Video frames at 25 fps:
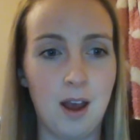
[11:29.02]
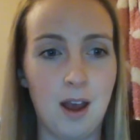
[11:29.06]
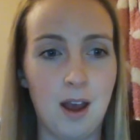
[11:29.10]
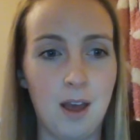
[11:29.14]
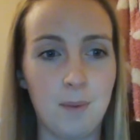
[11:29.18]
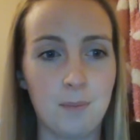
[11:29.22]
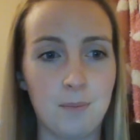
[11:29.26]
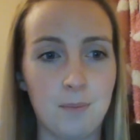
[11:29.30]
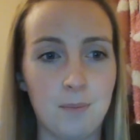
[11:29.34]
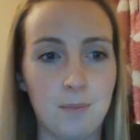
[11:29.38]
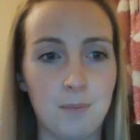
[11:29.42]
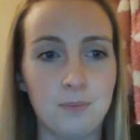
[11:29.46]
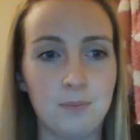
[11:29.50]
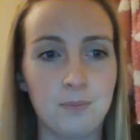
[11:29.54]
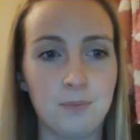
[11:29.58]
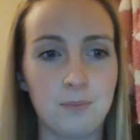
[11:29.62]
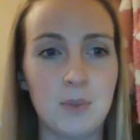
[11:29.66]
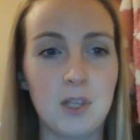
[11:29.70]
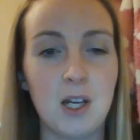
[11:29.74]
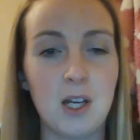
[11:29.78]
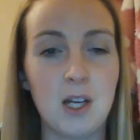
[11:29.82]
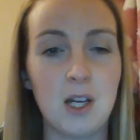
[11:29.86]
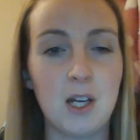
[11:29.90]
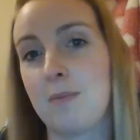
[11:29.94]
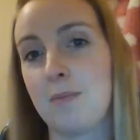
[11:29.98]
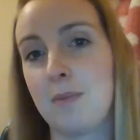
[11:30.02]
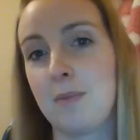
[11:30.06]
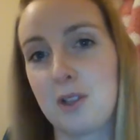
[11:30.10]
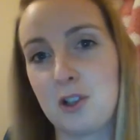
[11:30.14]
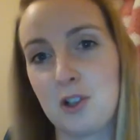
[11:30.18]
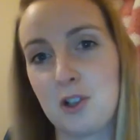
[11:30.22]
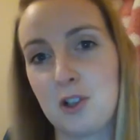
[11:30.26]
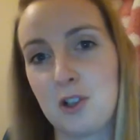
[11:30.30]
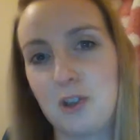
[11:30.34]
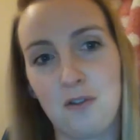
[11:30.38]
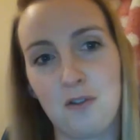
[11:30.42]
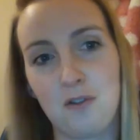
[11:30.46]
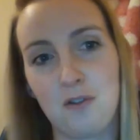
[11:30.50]
So anyway,
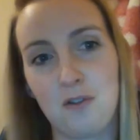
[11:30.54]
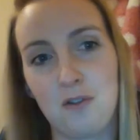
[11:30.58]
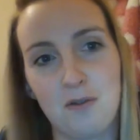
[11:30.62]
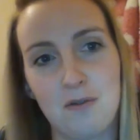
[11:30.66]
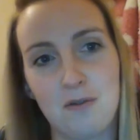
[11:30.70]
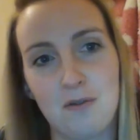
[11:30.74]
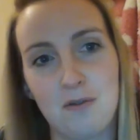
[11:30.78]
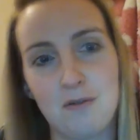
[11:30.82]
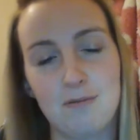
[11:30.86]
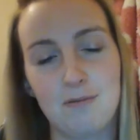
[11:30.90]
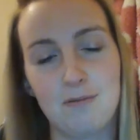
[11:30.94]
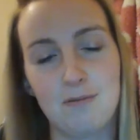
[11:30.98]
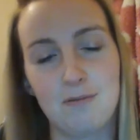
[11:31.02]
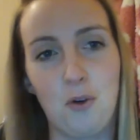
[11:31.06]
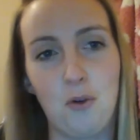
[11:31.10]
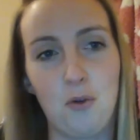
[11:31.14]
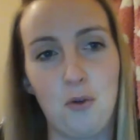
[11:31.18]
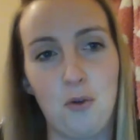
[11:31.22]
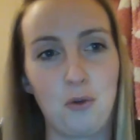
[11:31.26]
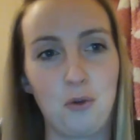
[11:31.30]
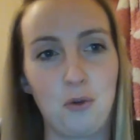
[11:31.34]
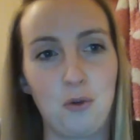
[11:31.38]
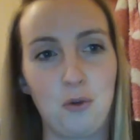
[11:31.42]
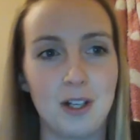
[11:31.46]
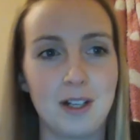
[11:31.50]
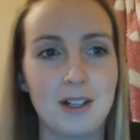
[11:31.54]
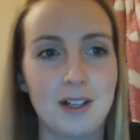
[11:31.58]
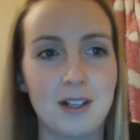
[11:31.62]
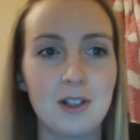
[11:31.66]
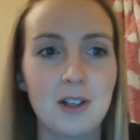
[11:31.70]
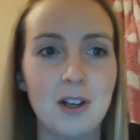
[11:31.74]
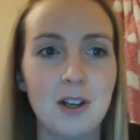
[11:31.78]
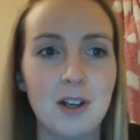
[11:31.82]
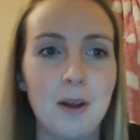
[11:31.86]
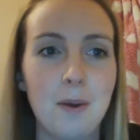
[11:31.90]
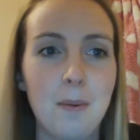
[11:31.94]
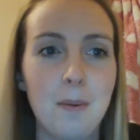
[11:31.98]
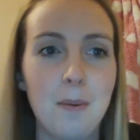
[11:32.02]
that's enough of all those
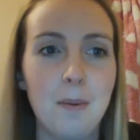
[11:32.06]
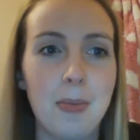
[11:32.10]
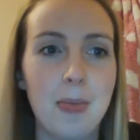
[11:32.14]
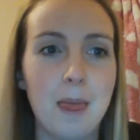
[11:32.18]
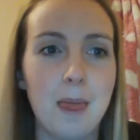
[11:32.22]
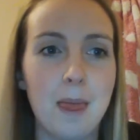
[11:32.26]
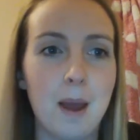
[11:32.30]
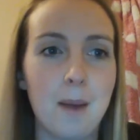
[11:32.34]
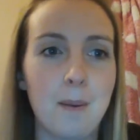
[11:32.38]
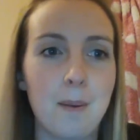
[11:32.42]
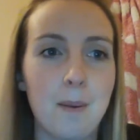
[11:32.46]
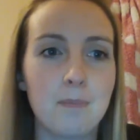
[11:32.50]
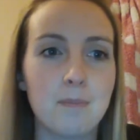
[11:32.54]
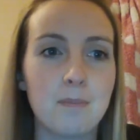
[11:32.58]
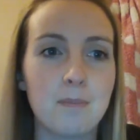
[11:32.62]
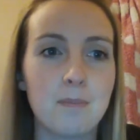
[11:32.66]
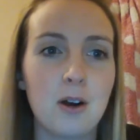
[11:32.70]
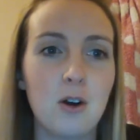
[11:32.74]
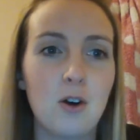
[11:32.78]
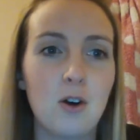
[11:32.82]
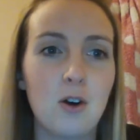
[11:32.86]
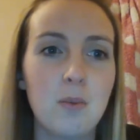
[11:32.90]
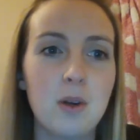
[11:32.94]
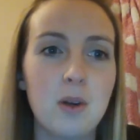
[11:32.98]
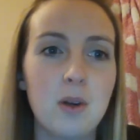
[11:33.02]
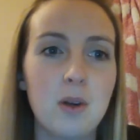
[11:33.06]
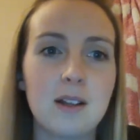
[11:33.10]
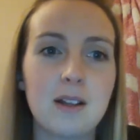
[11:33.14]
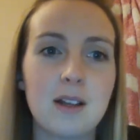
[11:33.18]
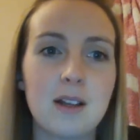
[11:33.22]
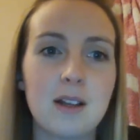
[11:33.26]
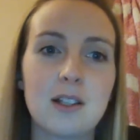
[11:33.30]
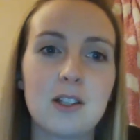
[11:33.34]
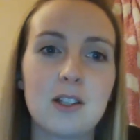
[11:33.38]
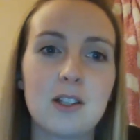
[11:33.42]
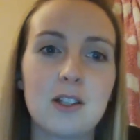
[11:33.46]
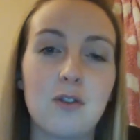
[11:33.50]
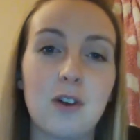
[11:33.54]
things. But I hope you get
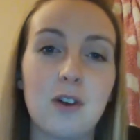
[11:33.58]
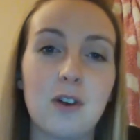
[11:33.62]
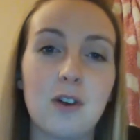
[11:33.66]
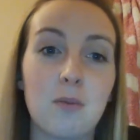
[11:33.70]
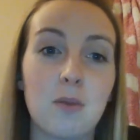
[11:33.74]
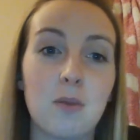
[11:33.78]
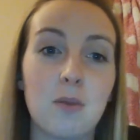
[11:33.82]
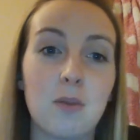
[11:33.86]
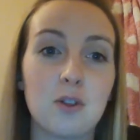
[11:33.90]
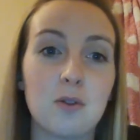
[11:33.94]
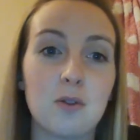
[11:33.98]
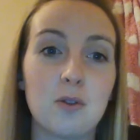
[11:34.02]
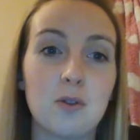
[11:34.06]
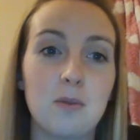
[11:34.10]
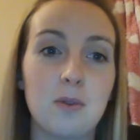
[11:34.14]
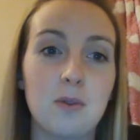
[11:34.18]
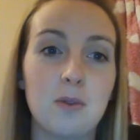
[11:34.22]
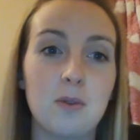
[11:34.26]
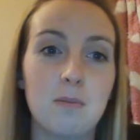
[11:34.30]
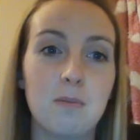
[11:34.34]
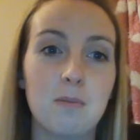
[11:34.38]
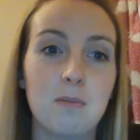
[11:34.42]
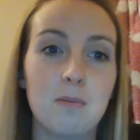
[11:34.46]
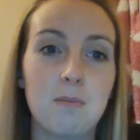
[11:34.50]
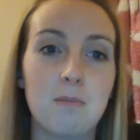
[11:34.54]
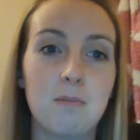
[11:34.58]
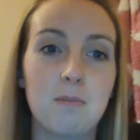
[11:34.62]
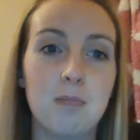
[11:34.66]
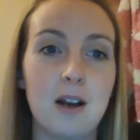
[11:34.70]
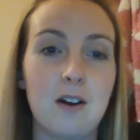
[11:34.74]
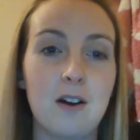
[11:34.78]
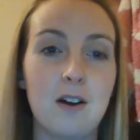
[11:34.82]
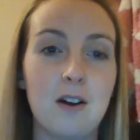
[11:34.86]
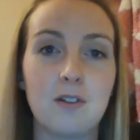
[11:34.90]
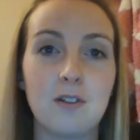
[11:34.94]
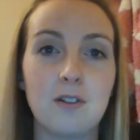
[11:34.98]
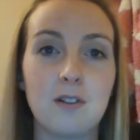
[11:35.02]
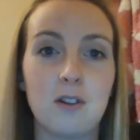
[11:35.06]
the idea of how much
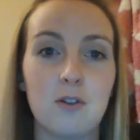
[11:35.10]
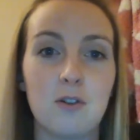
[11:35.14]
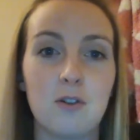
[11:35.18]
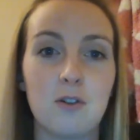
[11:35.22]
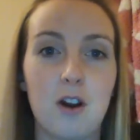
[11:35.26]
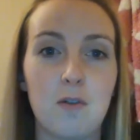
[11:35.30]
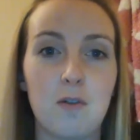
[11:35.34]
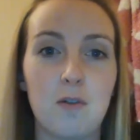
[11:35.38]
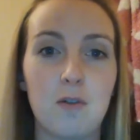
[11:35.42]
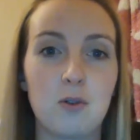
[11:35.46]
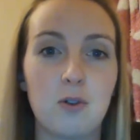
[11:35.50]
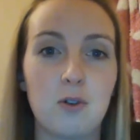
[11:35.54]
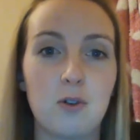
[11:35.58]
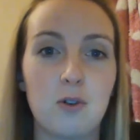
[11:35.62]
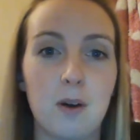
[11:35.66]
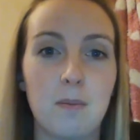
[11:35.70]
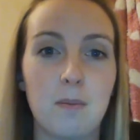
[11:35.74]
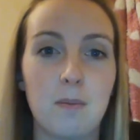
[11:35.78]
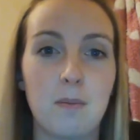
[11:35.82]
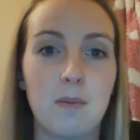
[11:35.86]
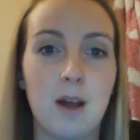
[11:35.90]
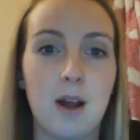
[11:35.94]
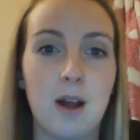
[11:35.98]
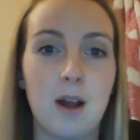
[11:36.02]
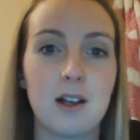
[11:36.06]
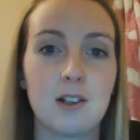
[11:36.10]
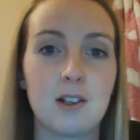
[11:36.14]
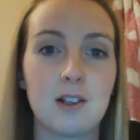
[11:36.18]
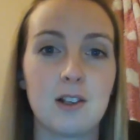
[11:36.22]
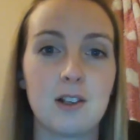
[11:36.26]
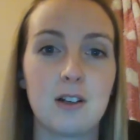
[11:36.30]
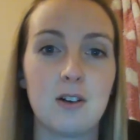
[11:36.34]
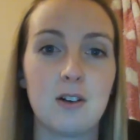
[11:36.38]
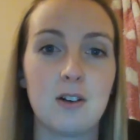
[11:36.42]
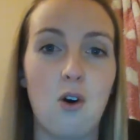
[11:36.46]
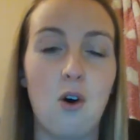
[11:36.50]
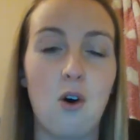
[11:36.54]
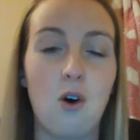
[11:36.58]
benefit the Thrive program has
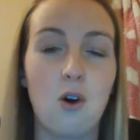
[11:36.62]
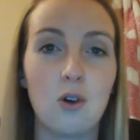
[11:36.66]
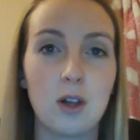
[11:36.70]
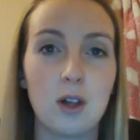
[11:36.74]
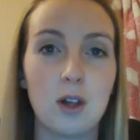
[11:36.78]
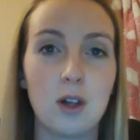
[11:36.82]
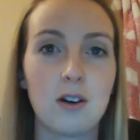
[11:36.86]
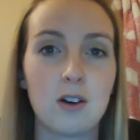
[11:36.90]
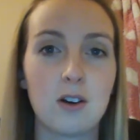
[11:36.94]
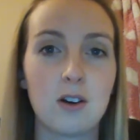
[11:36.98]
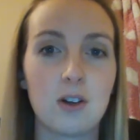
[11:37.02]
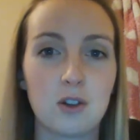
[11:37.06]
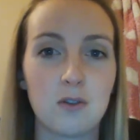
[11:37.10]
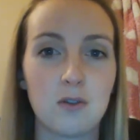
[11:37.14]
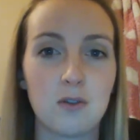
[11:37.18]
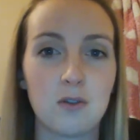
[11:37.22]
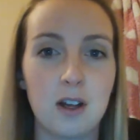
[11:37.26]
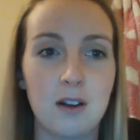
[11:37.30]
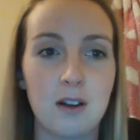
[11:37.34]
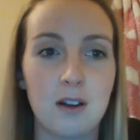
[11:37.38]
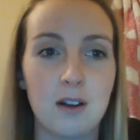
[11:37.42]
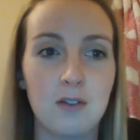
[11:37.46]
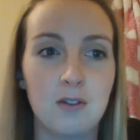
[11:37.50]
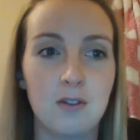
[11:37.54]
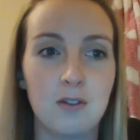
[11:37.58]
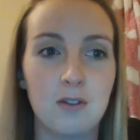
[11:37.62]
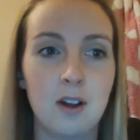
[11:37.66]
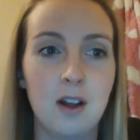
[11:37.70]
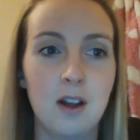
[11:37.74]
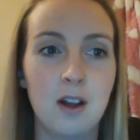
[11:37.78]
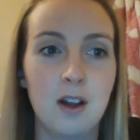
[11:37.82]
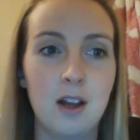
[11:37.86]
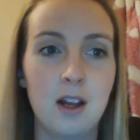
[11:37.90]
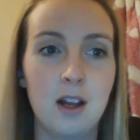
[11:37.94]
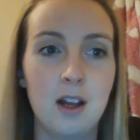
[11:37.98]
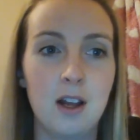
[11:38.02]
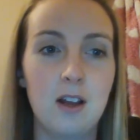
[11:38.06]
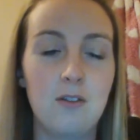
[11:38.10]
in all areas of life.
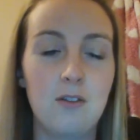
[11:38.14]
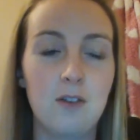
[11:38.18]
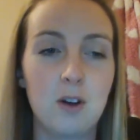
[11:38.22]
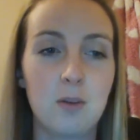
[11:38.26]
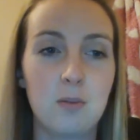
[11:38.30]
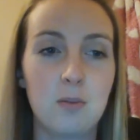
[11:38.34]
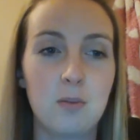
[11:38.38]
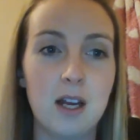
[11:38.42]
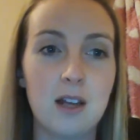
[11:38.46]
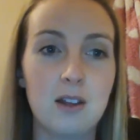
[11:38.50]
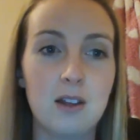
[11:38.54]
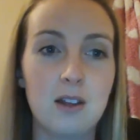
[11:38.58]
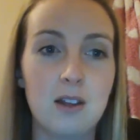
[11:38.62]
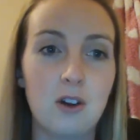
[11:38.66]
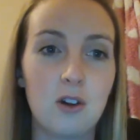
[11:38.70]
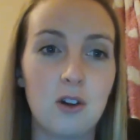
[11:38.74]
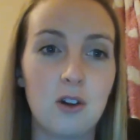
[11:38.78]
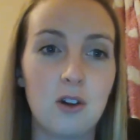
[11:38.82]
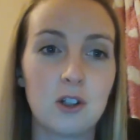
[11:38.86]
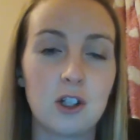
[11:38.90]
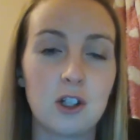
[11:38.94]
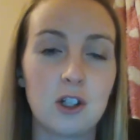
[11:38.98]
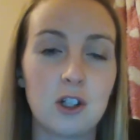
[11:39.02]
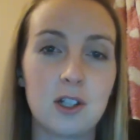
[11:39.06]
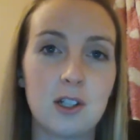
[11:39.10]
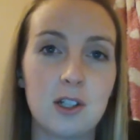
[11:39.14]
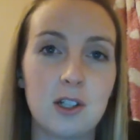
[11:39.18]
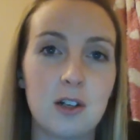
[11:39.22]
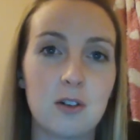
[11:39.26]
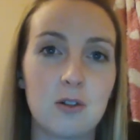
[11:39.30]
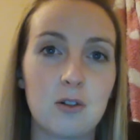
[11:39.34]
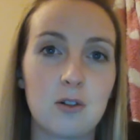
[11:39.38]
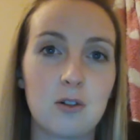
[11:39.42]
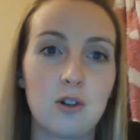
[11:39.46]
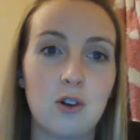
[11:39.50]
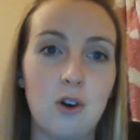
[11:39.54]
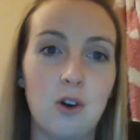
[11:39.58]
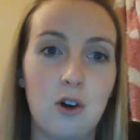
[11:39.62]
If you apply the knowledge and the
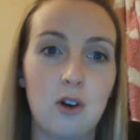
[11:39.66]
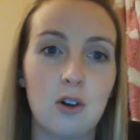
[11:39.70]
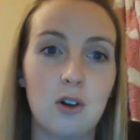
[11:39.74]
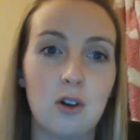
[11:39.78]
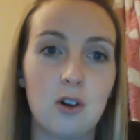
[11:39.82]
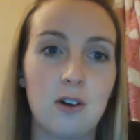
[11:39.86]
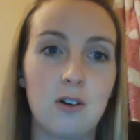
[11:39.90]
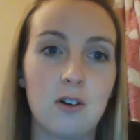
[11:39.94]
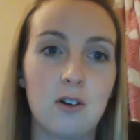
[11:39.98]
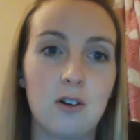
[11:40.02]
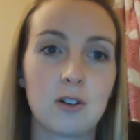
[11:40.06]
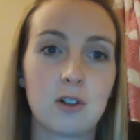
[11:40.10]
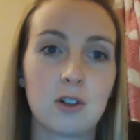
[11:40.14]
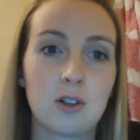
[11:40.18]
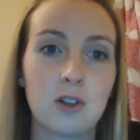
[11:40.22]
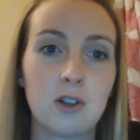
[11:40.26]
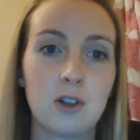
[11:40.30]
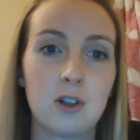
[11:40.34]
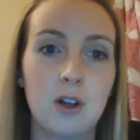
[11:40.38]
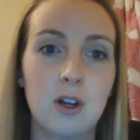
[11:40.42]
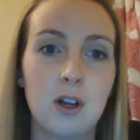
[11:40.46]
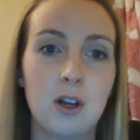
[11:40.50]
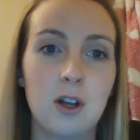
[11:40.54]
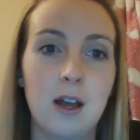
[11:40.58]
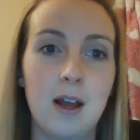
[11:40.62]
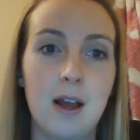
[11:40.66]
skills to all areas,